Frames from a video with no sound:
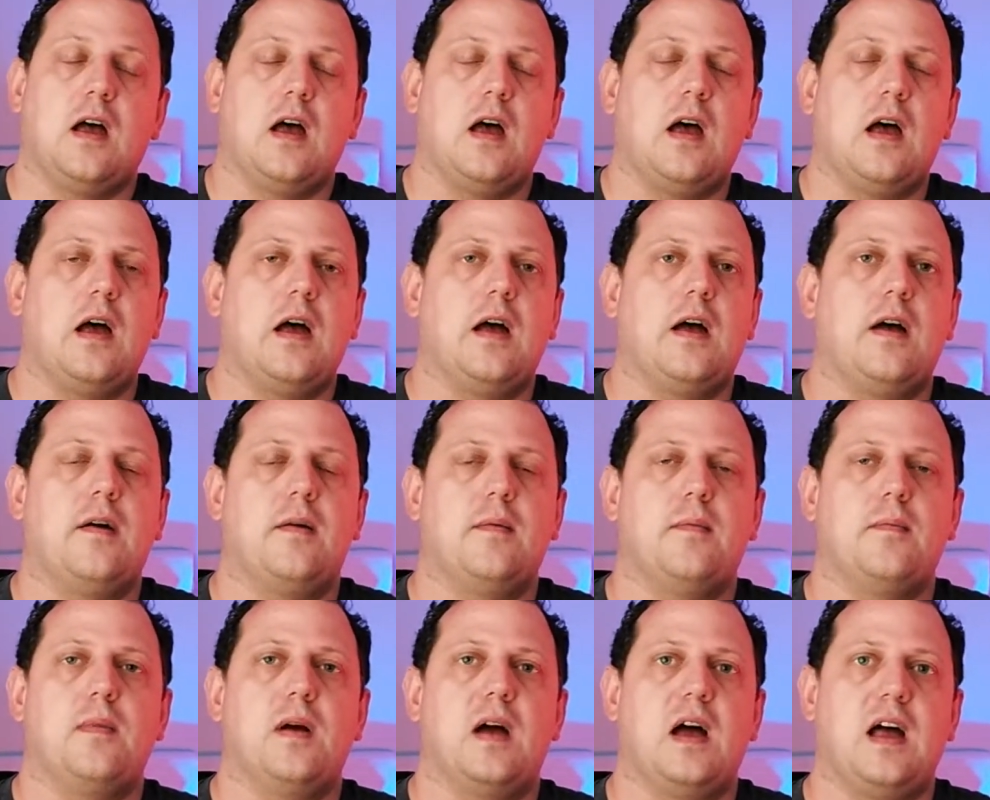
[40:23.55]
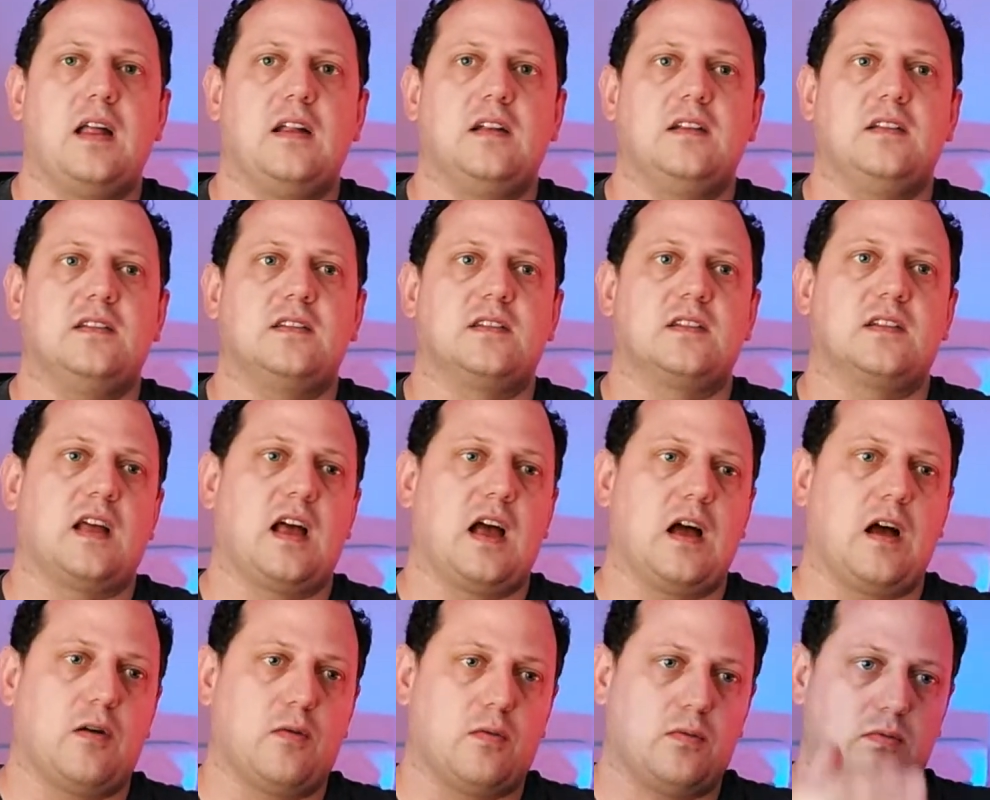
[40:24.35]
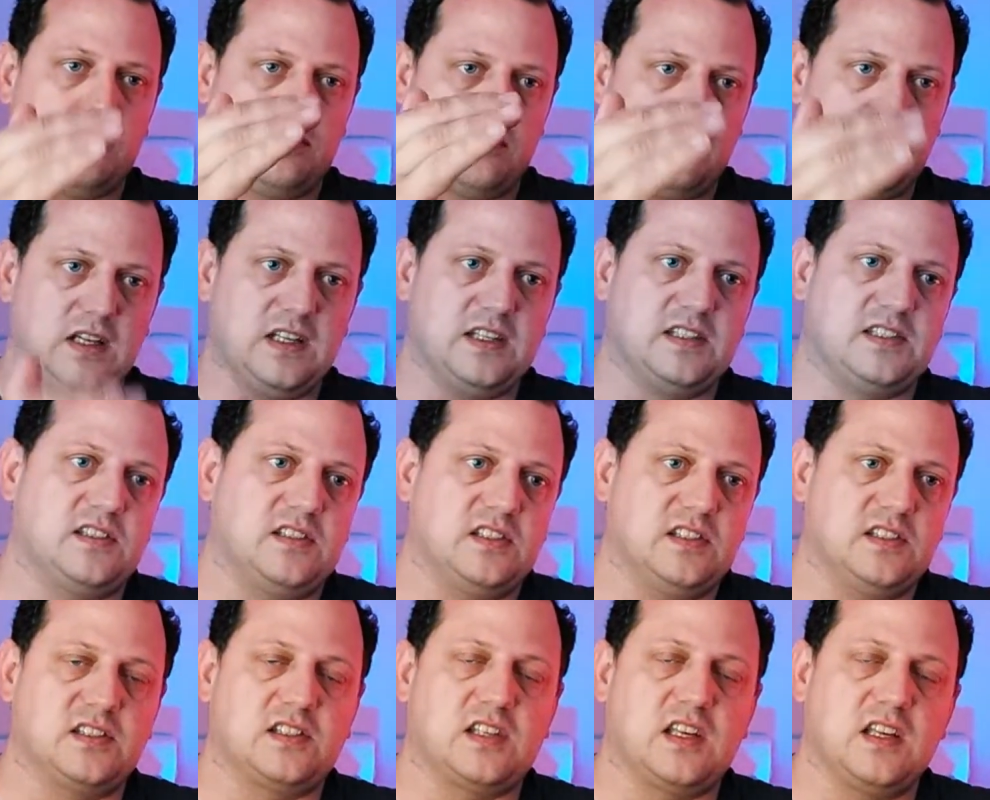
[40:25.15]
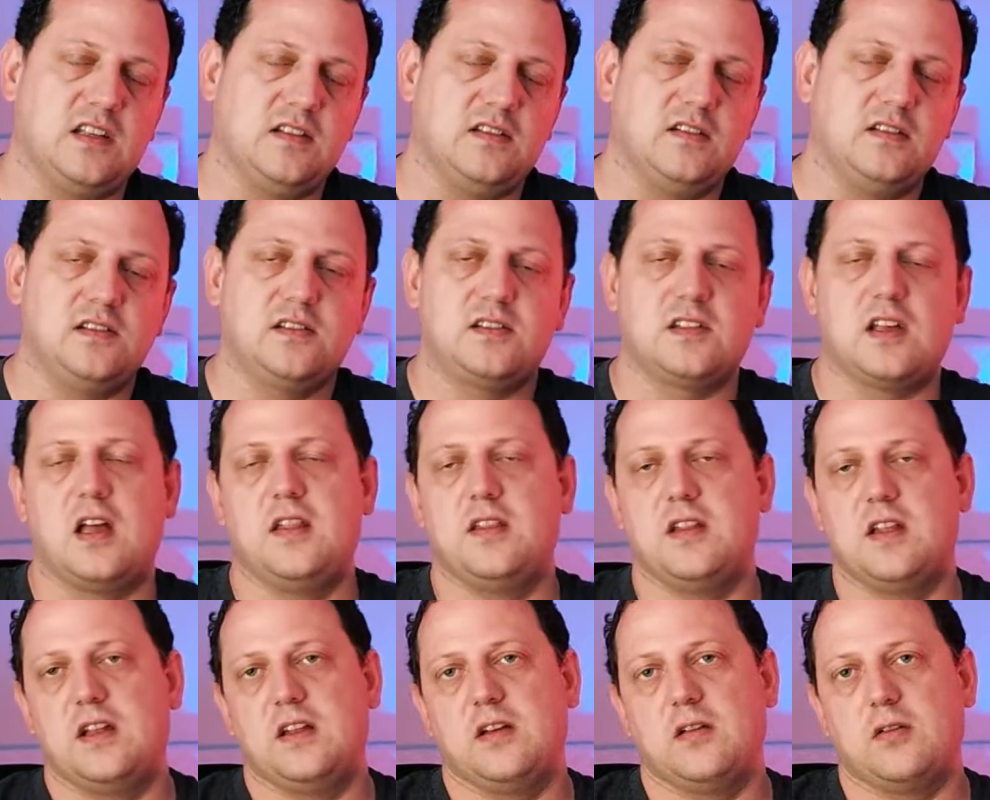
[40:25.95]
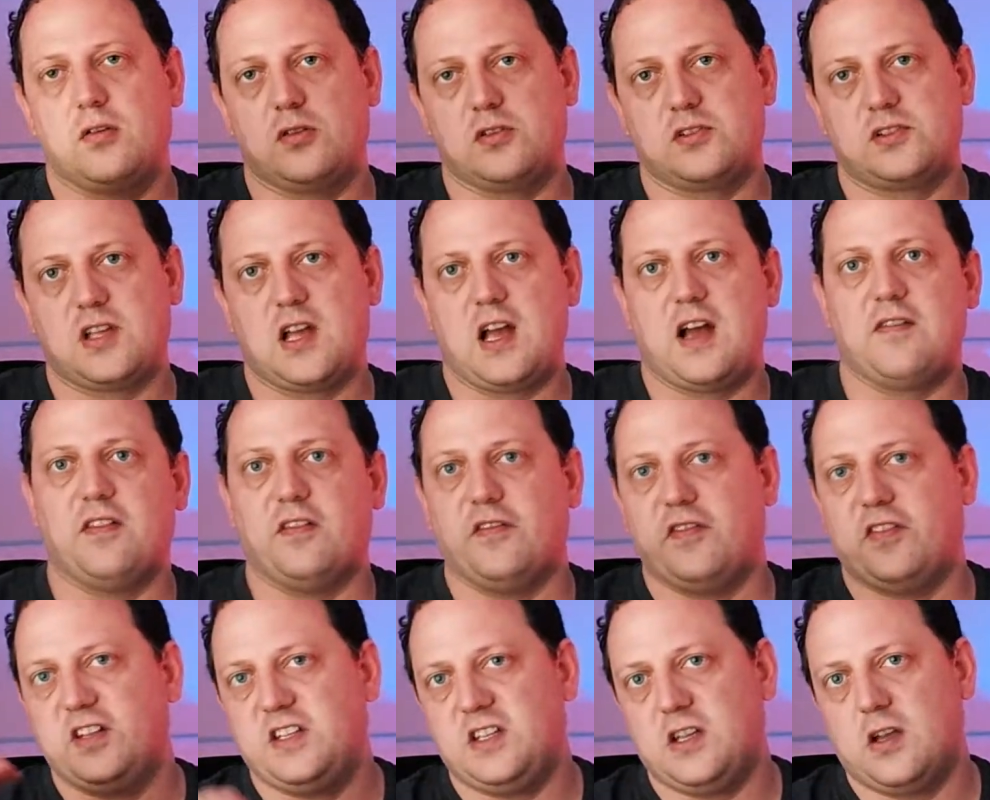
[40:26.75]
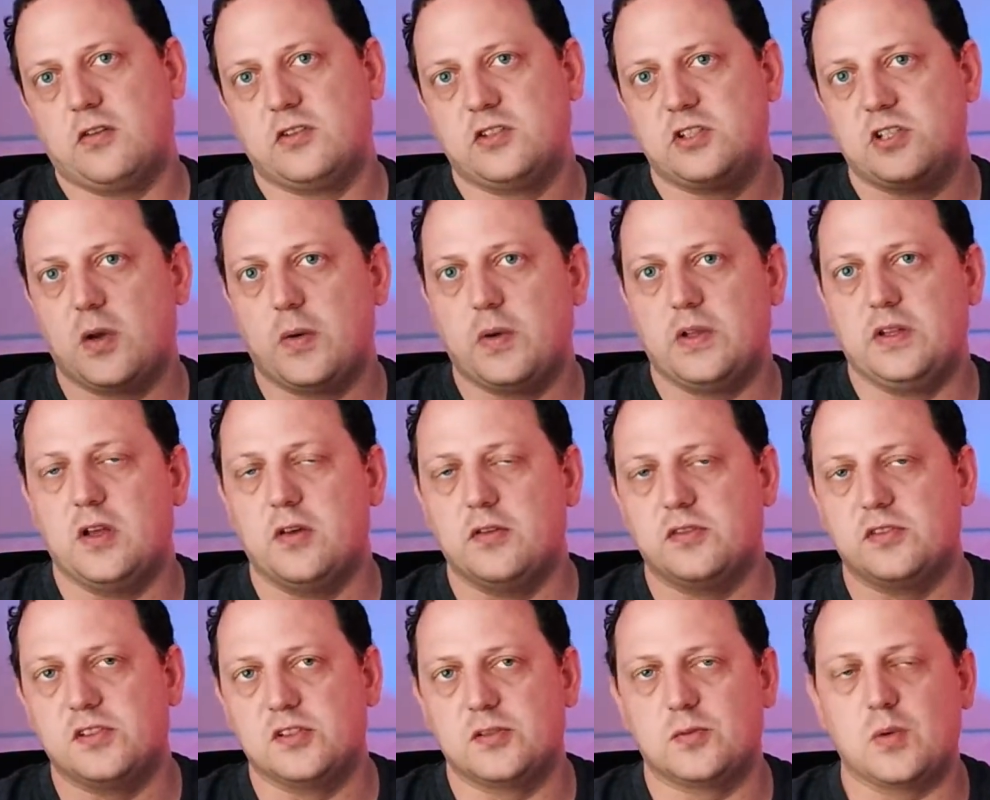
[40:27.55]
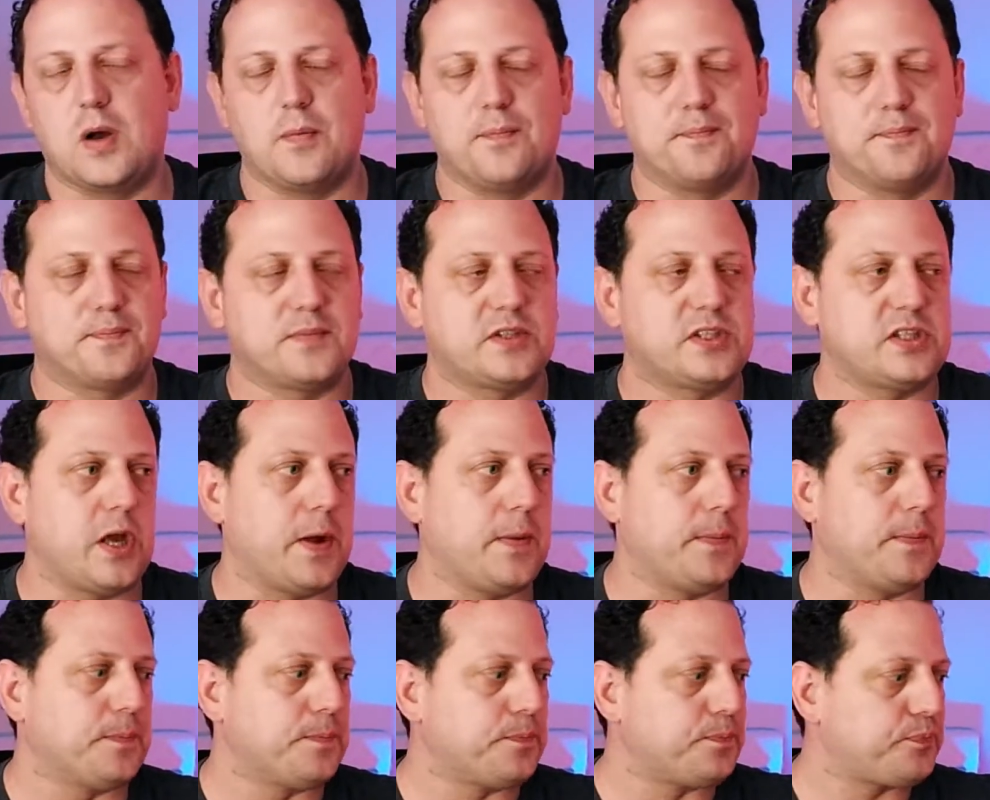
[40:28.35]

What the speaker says: and I'll list the skins, and then it'll also have a video showing those as well. So